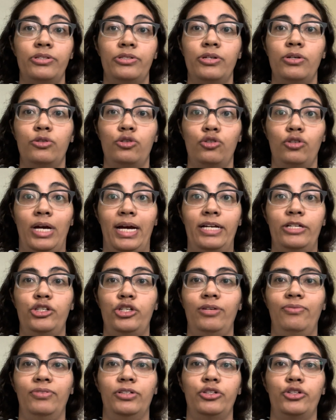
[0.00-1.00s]
strategy
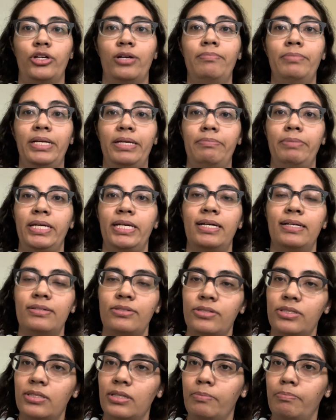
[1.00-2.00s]
for Germany,
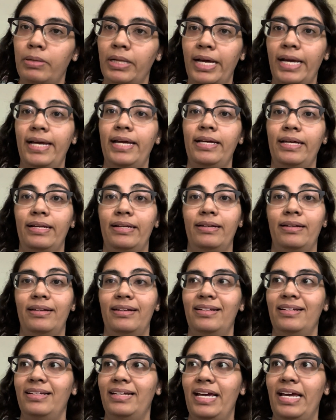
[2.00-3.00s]
because the plan
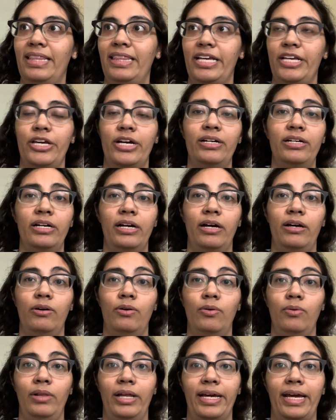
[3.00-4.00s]
in the Euro,
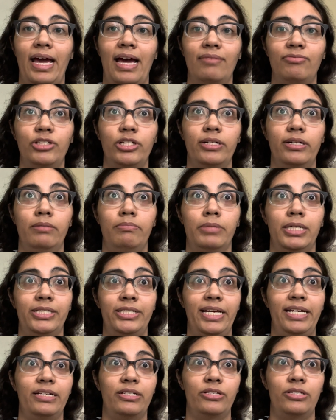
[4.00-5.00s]
like after
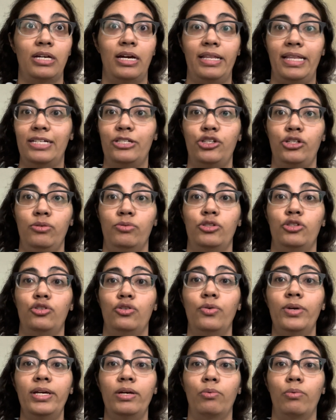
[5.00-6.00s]
Martina saw that she was
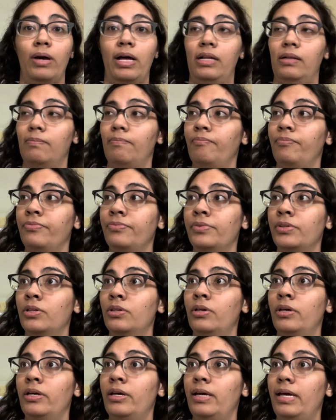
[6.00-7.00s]
doing well,
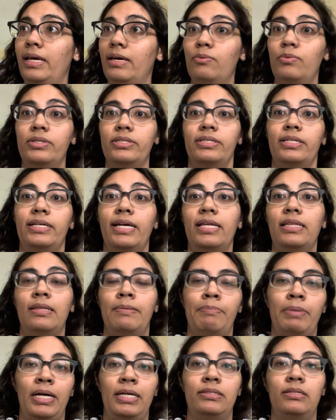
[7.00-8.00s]
it was get the
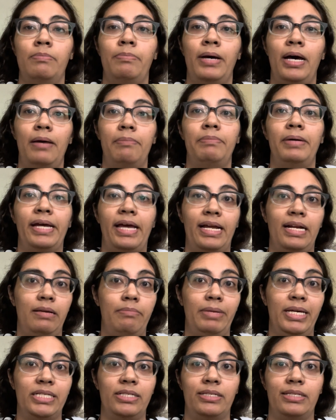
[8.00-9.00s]
ball to Popp by any
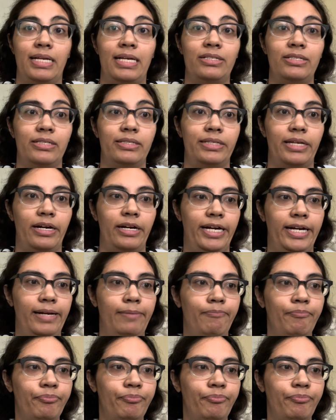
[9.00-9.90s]
means necessary.